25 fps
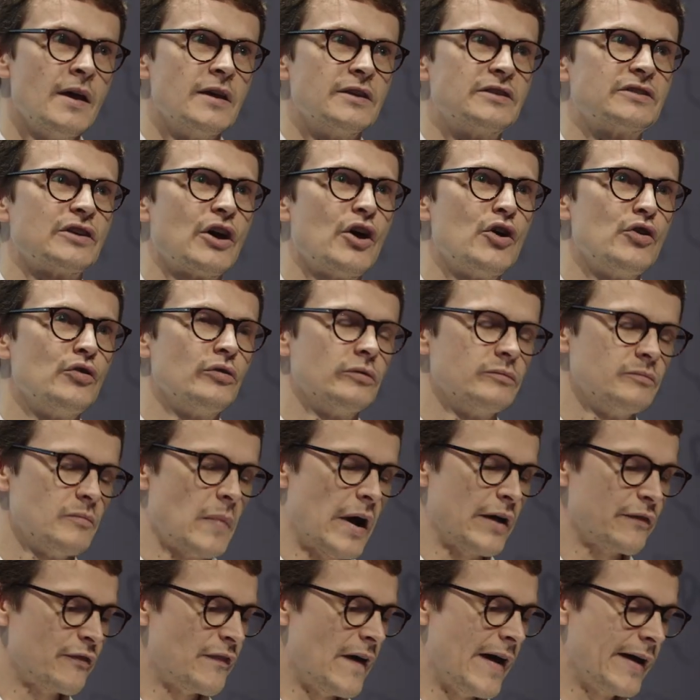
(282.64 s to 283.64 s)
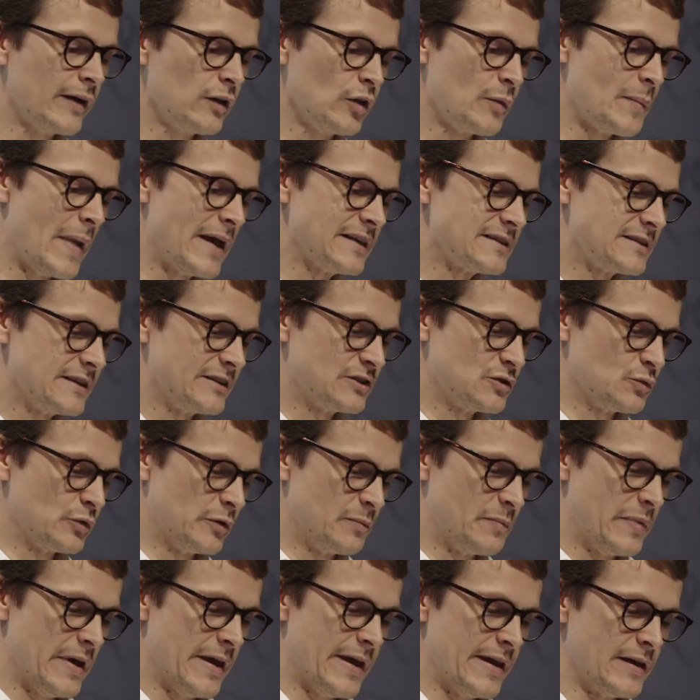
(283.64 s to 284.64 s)
So my final message
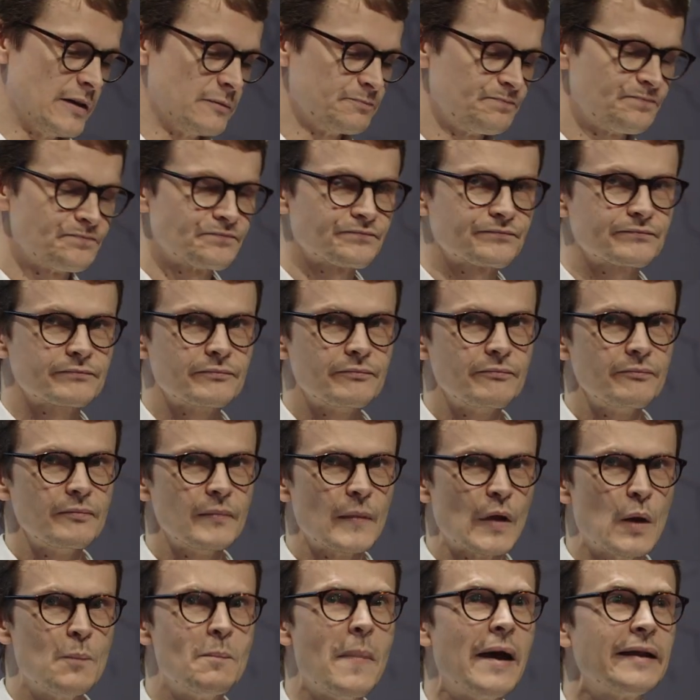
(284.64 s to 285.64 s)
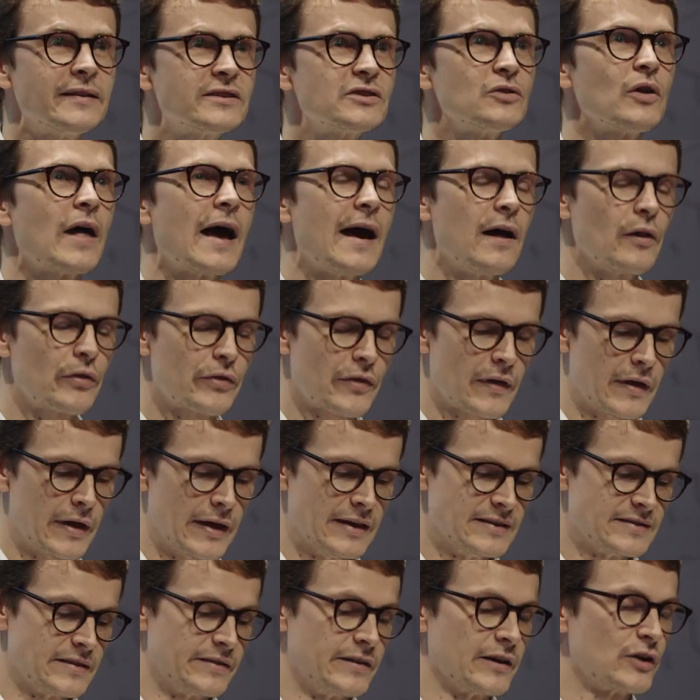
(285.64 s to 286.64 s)
would be mental health
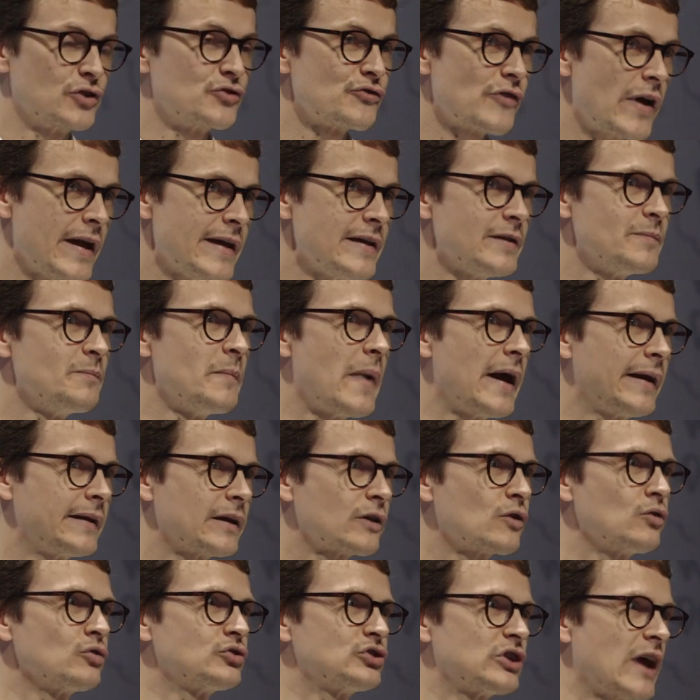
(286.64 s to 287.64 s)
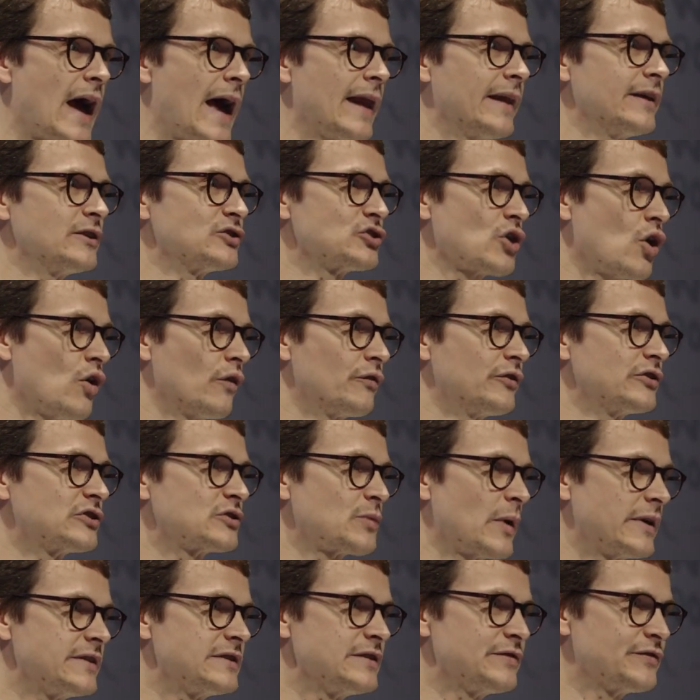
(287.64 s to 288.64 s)
is the great medical challenge of the
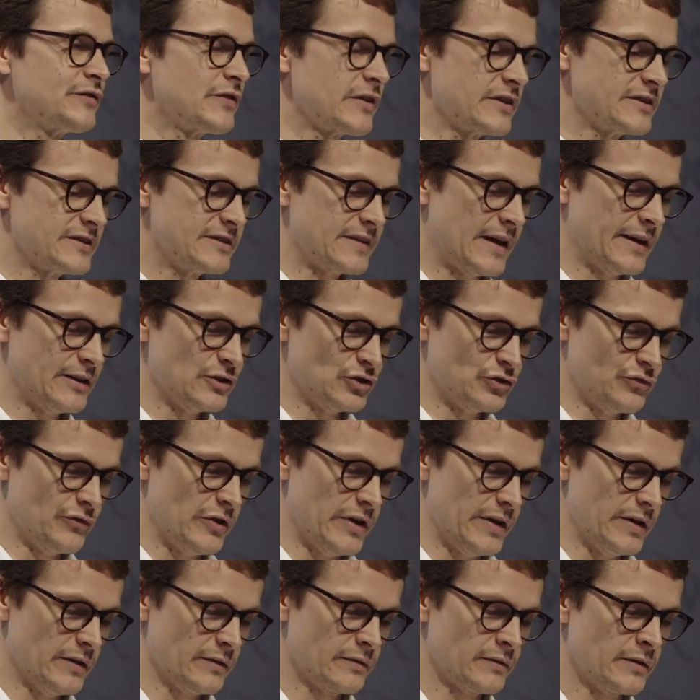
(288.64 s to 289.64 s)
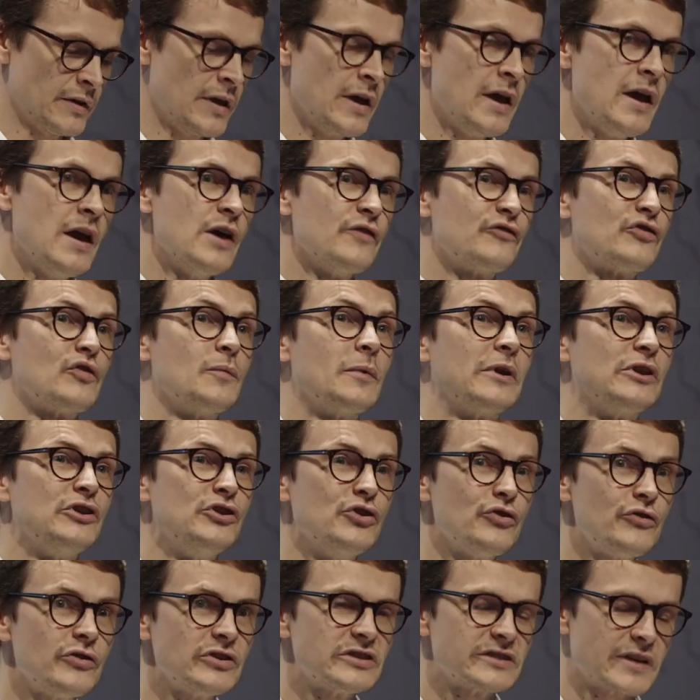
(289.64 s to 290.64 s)
21st century. From a
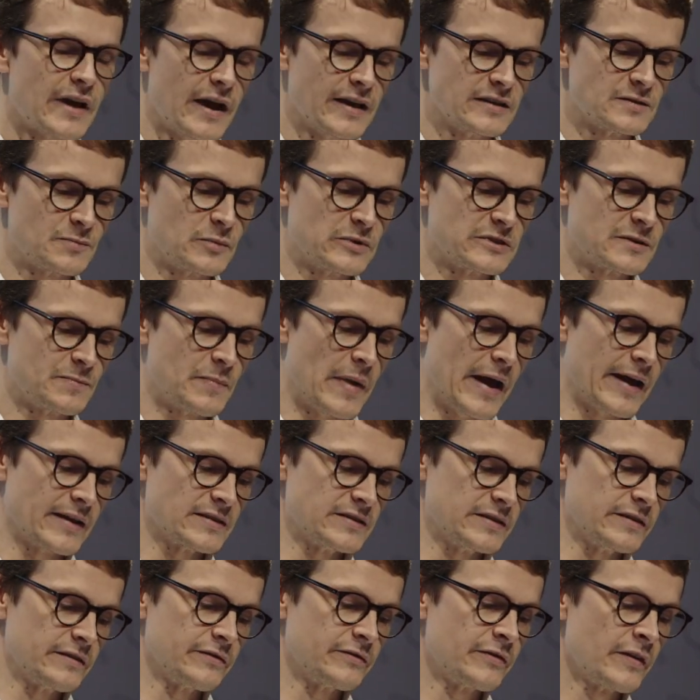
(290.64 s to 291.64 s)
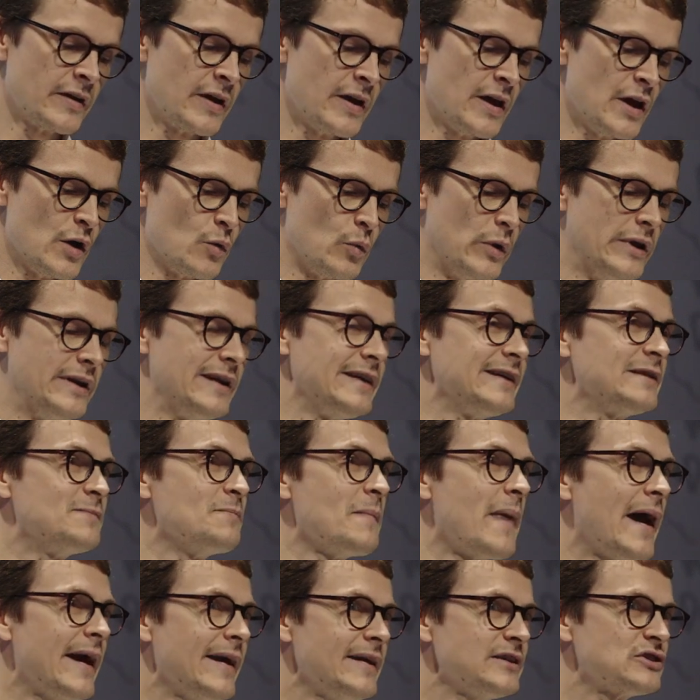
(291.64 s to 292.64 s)
neuroscience perspective, we need
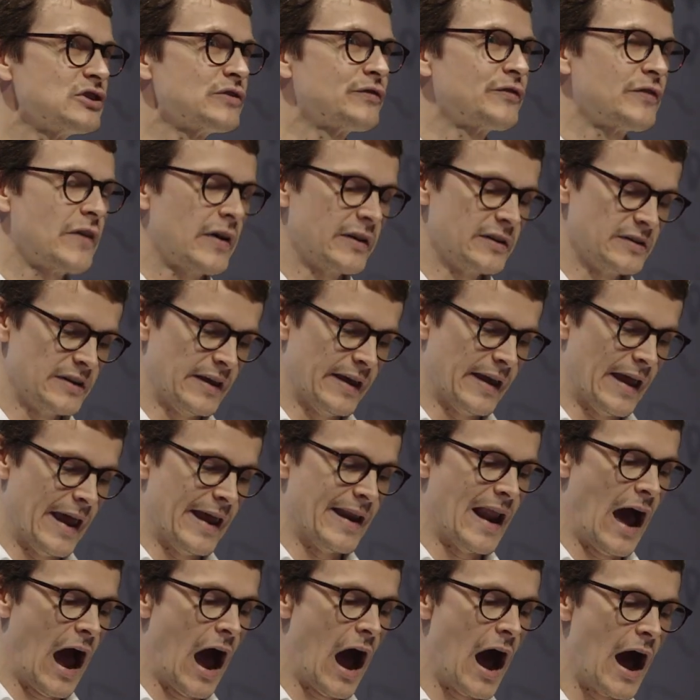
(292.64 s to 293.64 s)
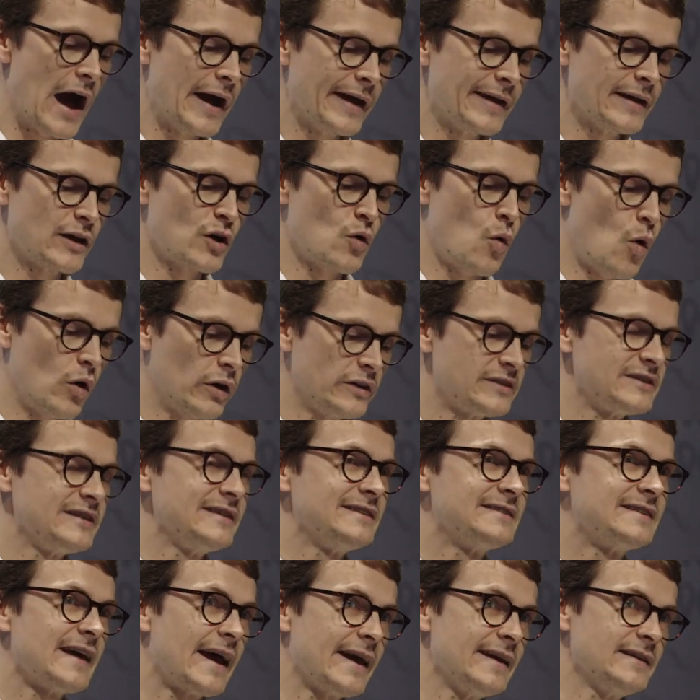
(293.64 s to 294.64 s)
major funding in high
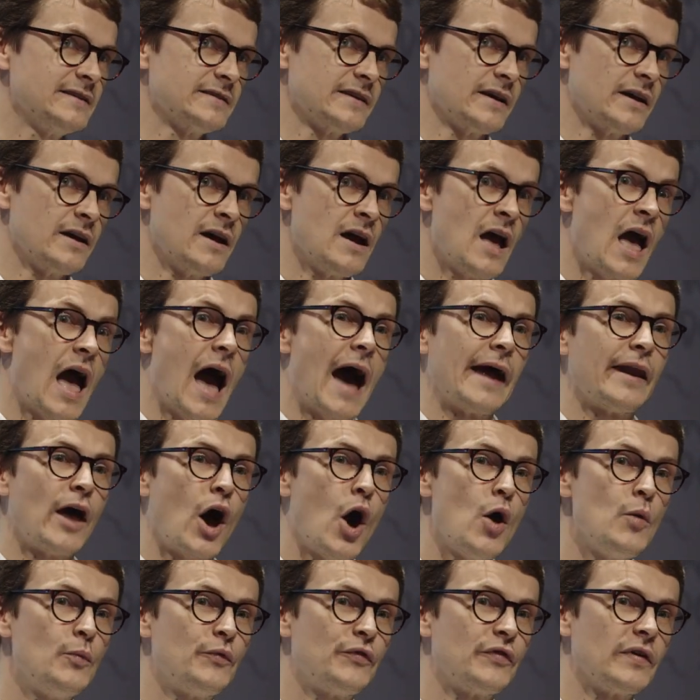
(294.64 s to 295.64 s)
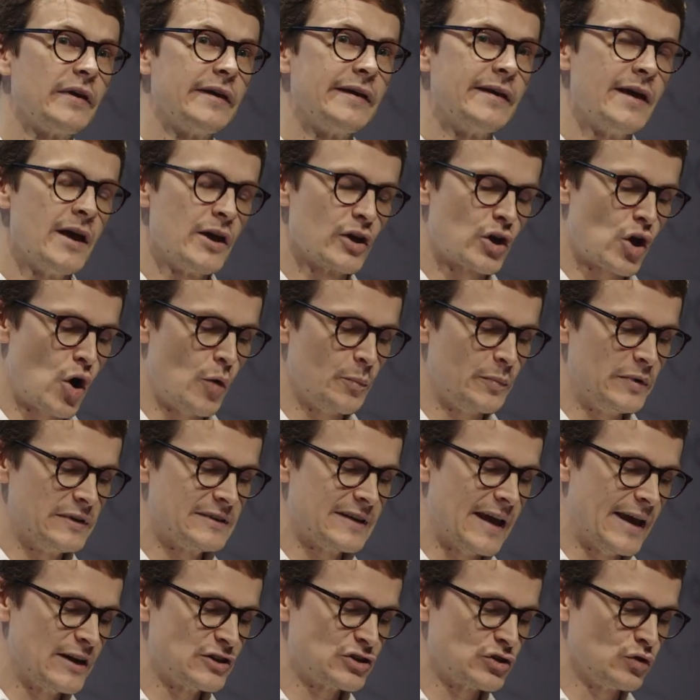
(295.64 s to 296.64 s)
quality data, and hopefully
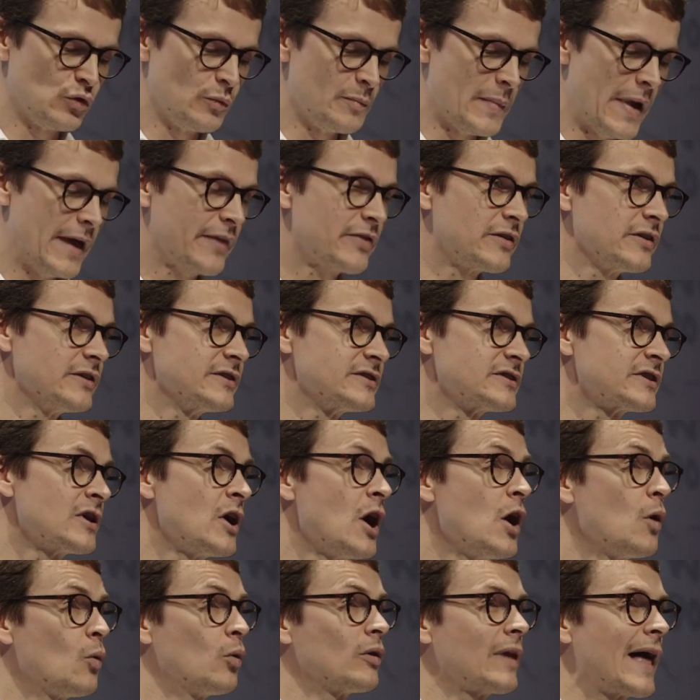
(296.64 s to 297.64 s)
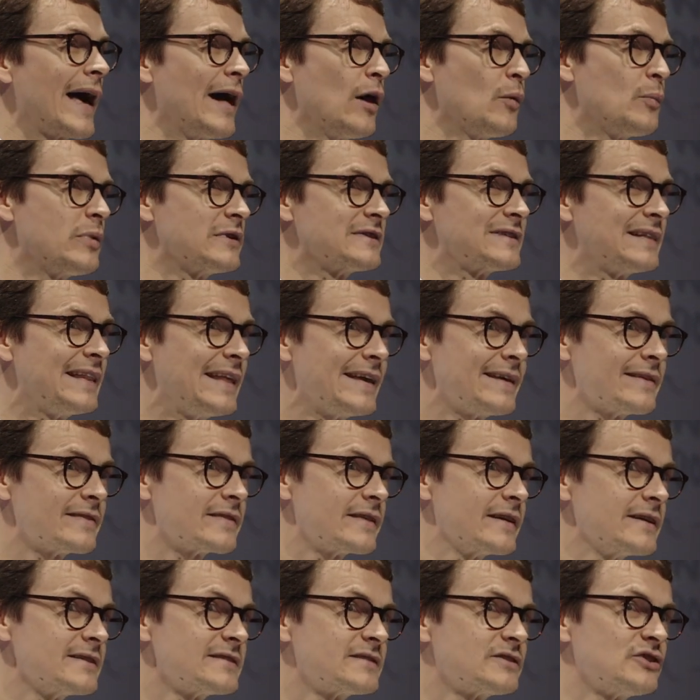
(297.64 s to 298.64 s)
computational methods will help us
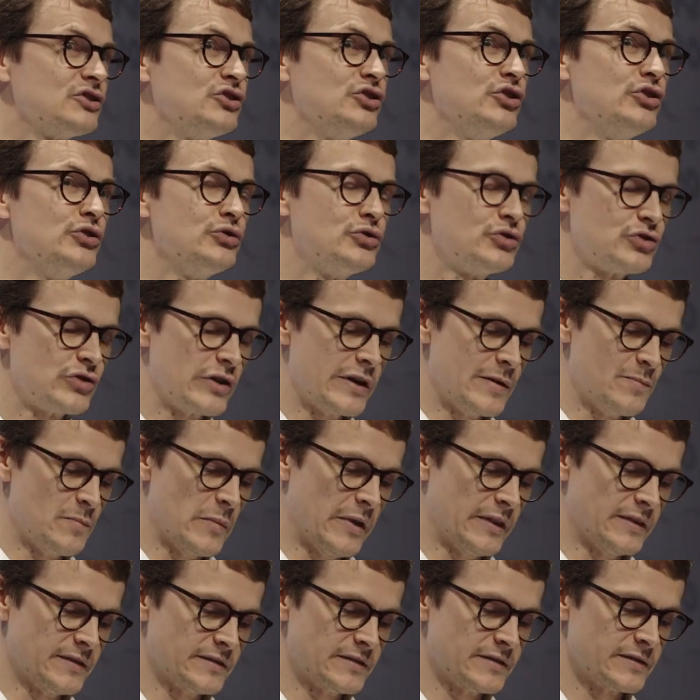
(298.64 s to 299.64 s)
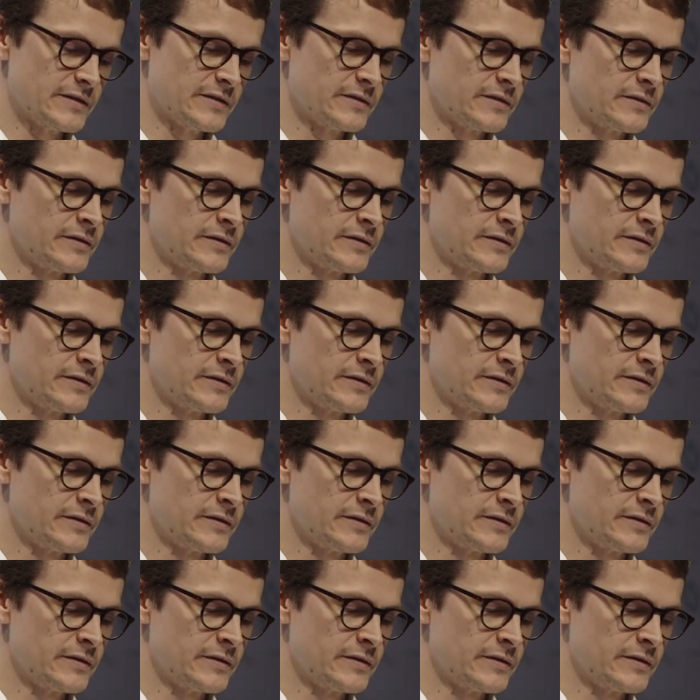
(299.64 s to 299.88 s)
link this to new treatments.